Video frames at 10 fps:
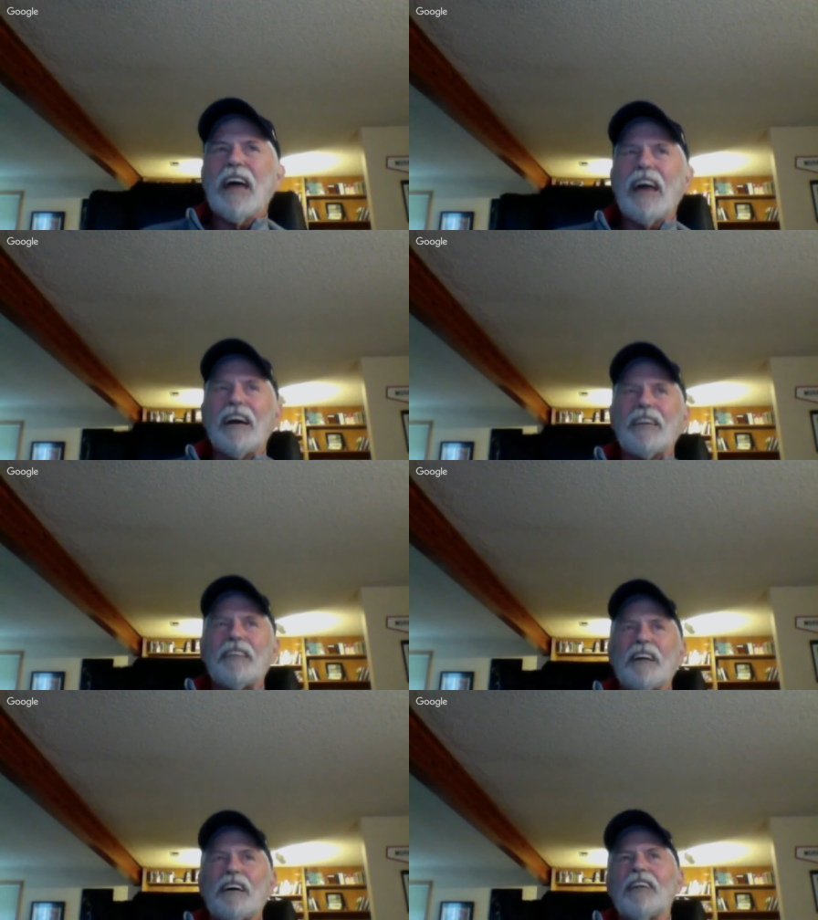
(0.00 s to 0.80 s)

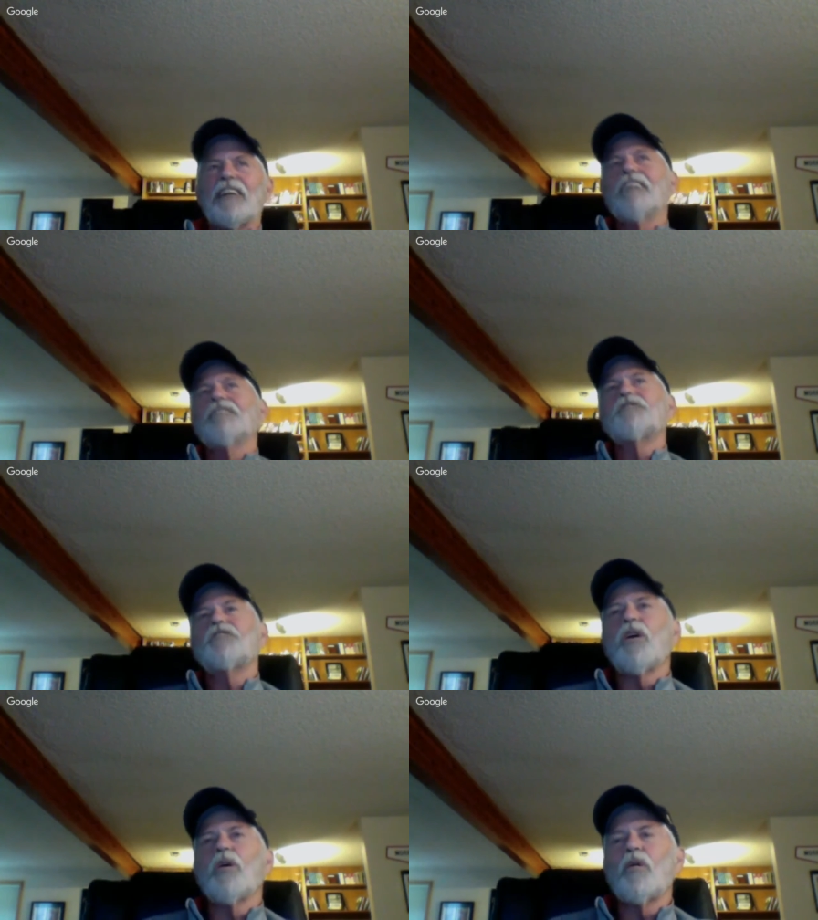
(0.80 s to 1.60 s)
And
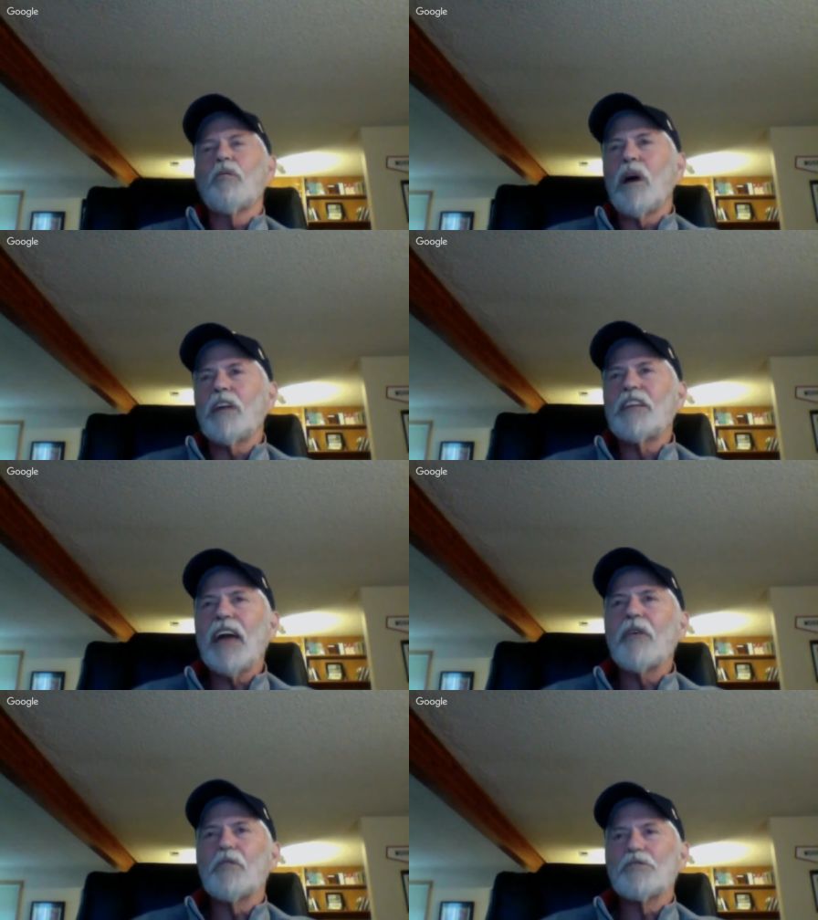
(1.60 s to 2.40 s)
so
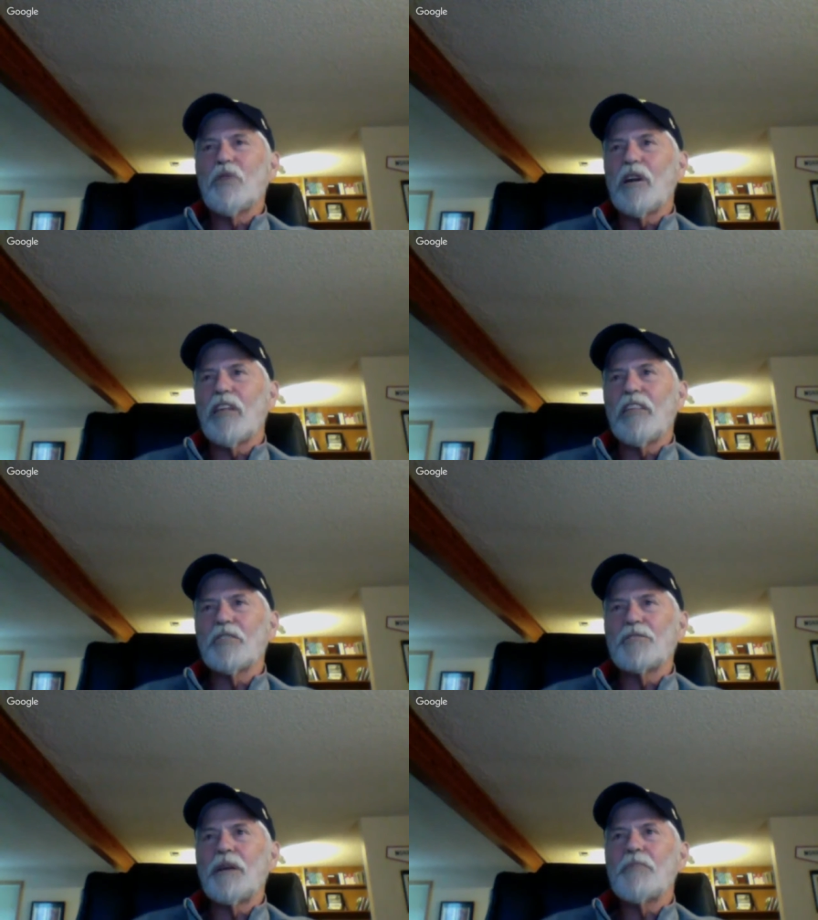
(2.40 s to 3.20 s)
Montana was one of
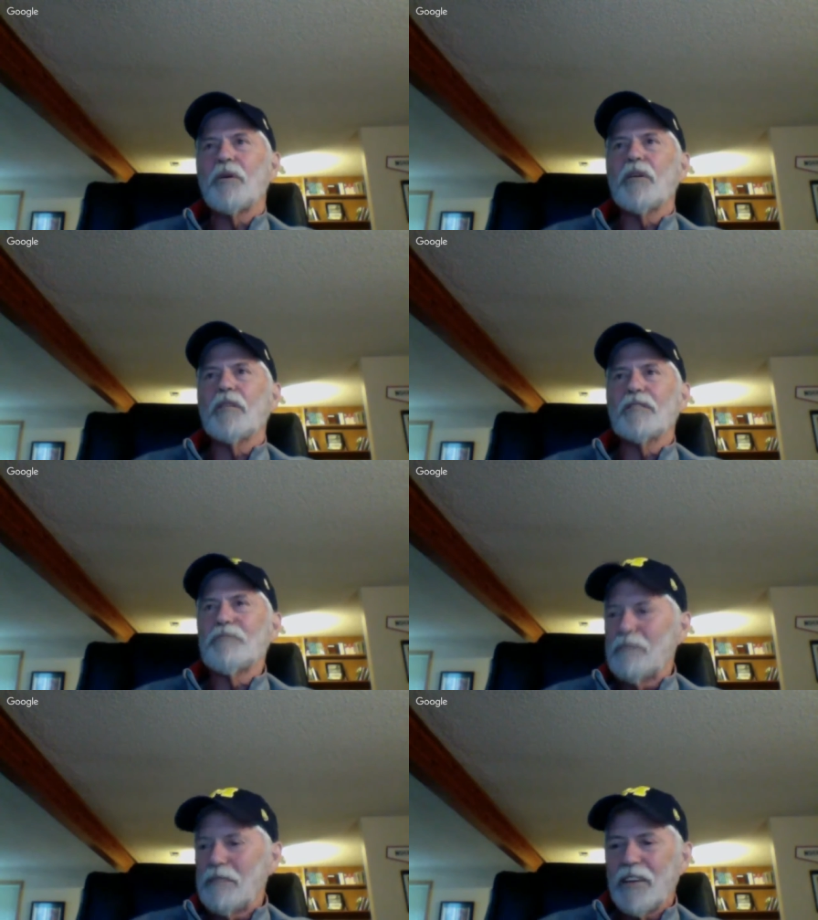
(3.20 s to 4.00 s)
those people,
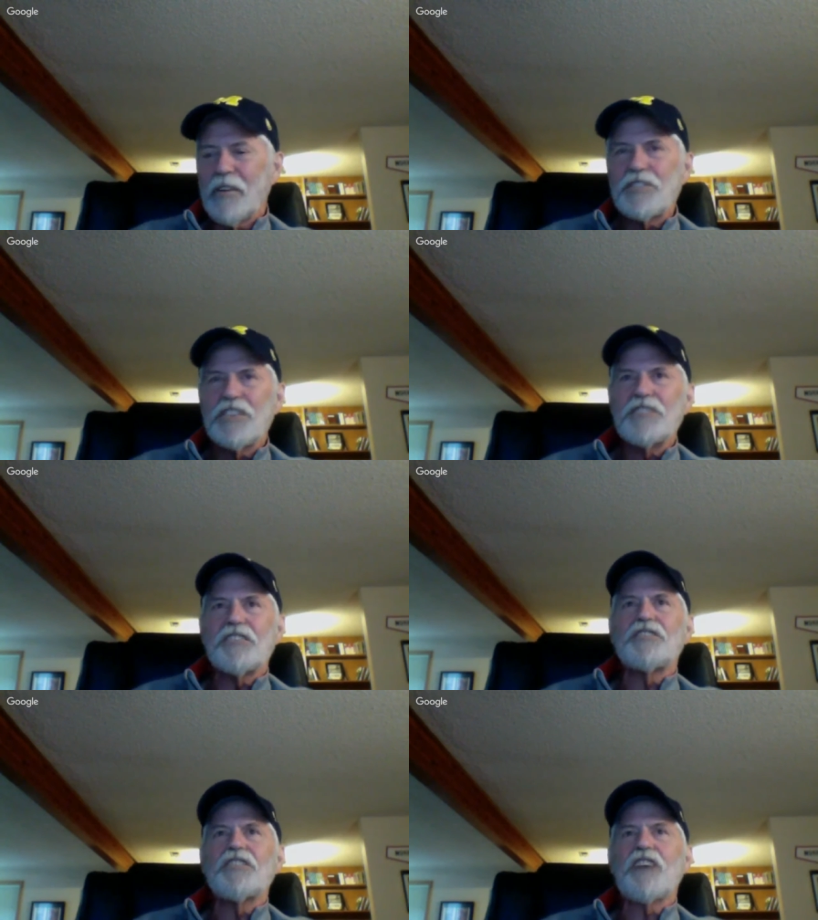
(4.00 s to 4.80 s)
you know,
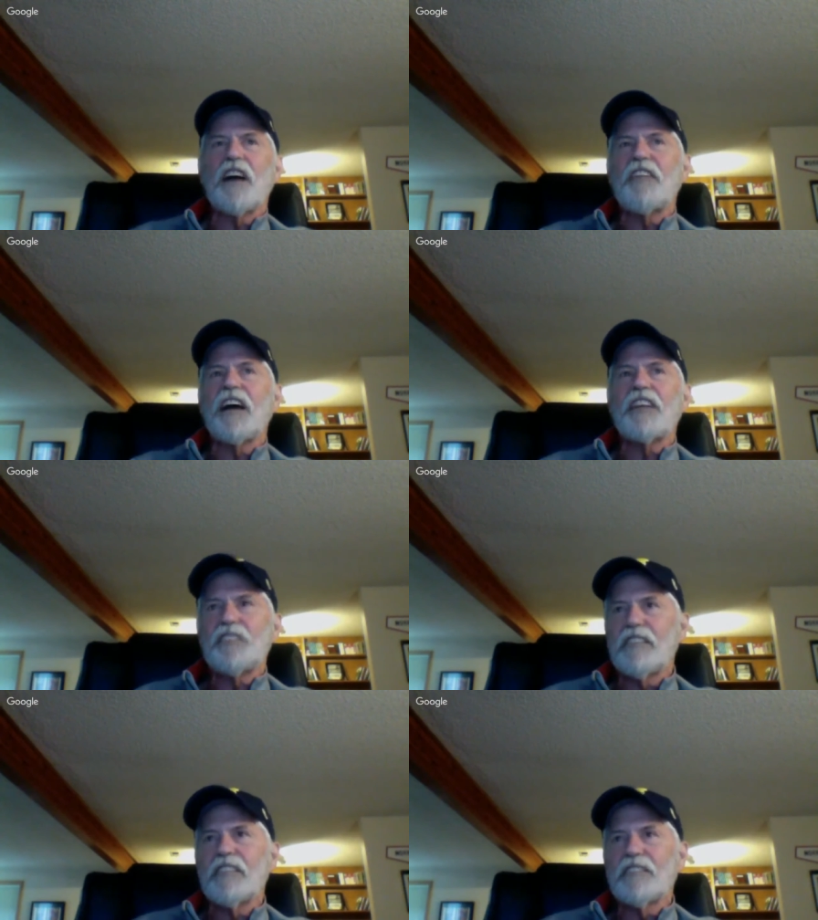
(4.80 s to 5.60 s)
she's got that,
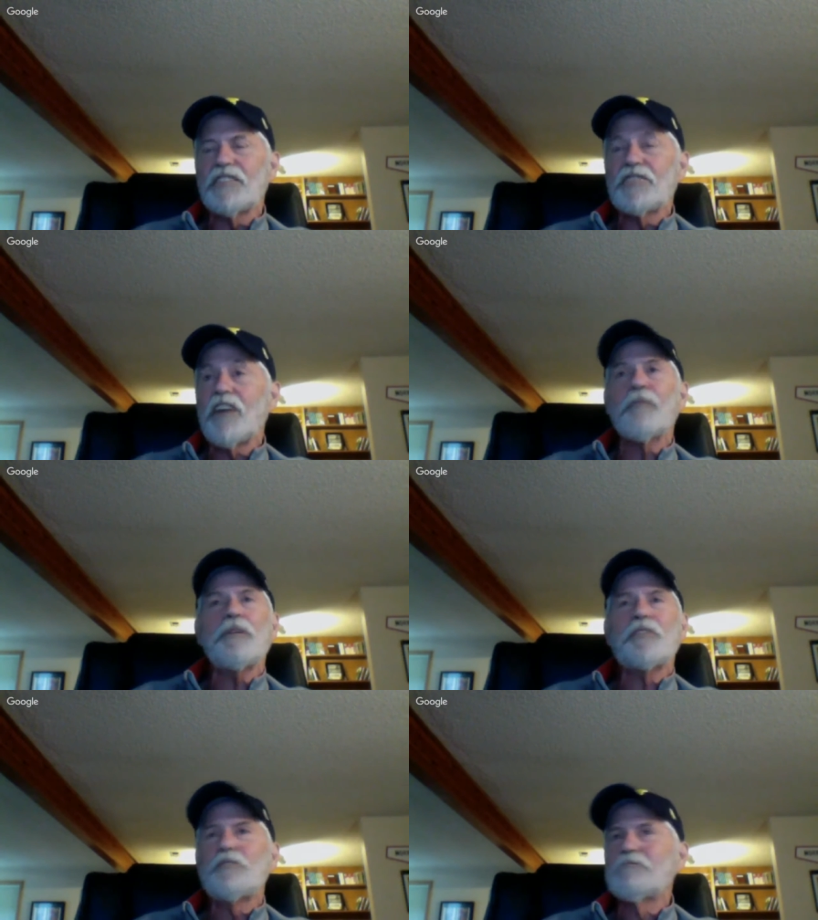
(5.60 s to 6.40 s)
she's not going
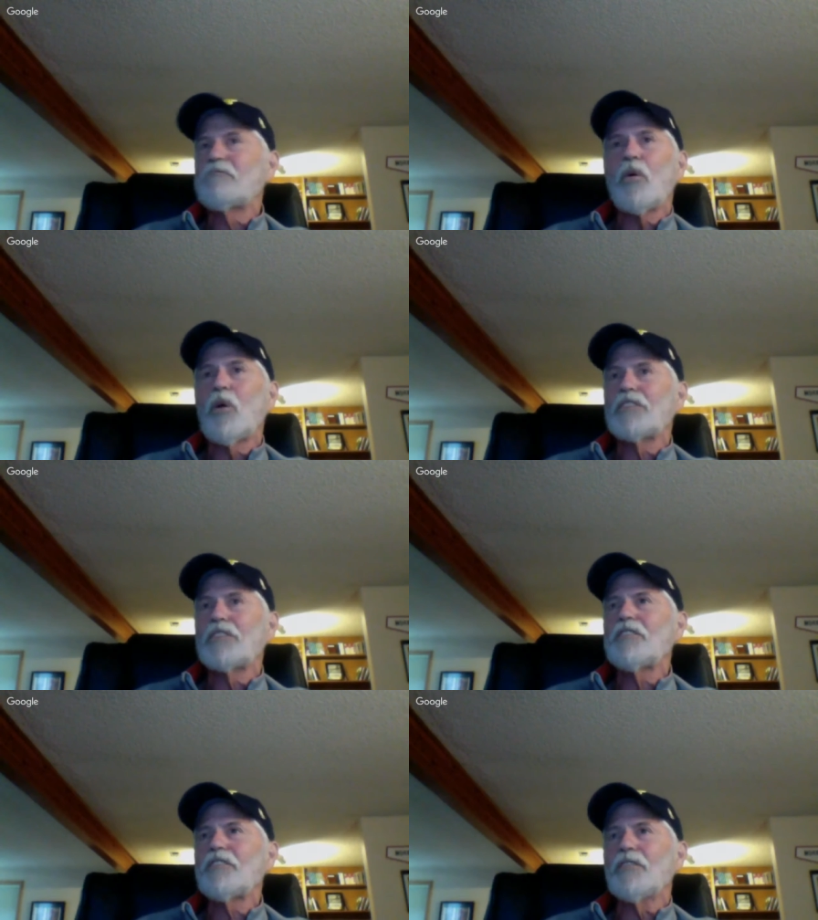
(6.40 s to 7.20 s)
to be told what
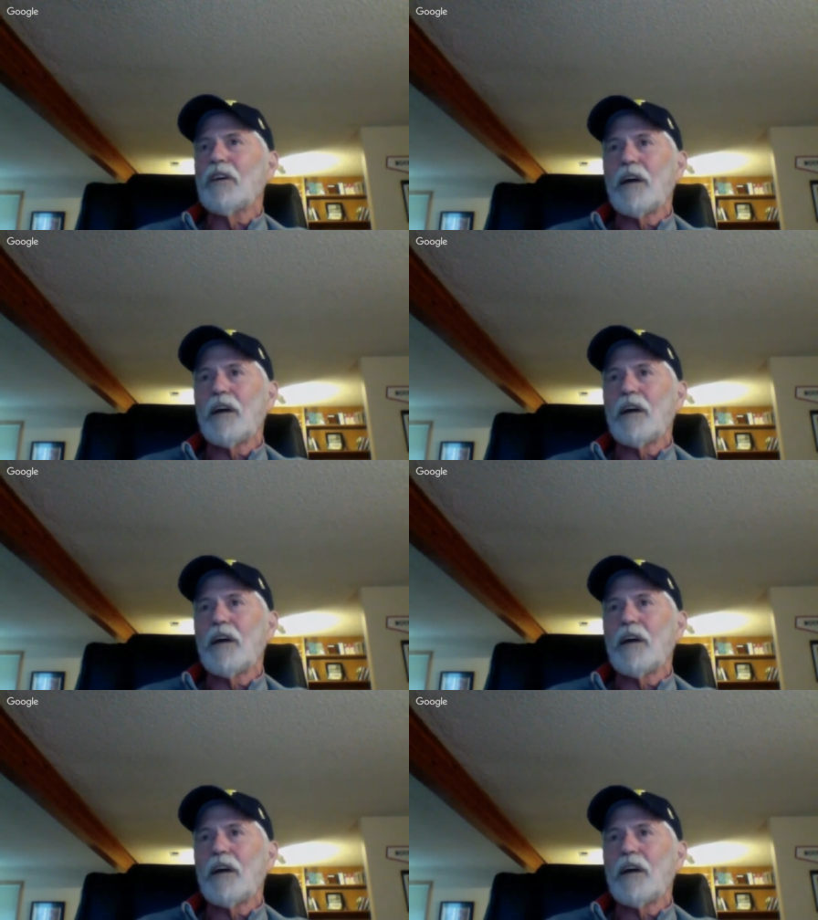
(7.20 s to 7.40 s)
to do.